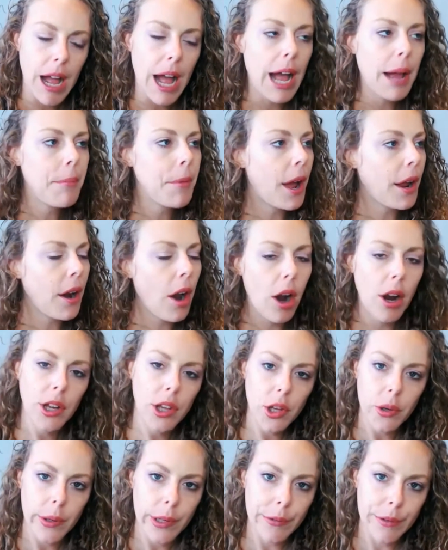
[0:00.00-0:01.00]
I'm not
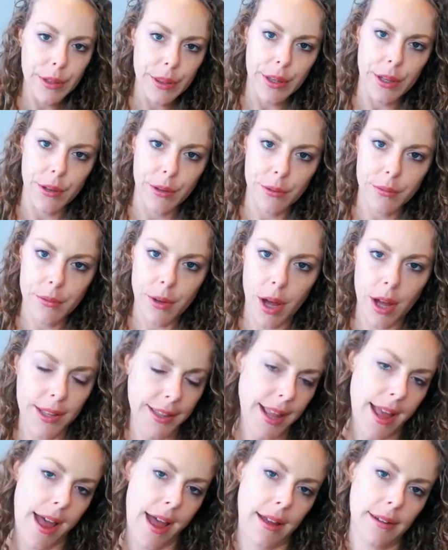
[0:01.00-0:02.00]
arguing with you
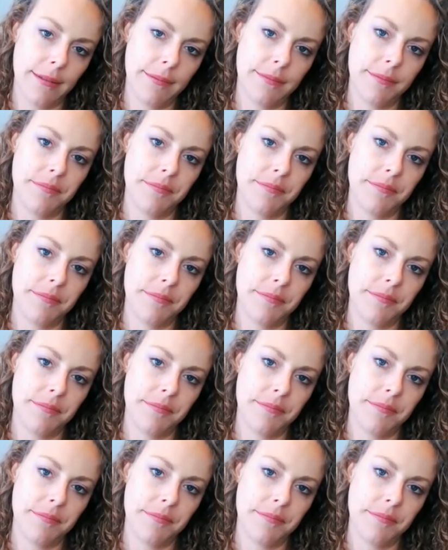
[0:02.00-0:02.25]
on that.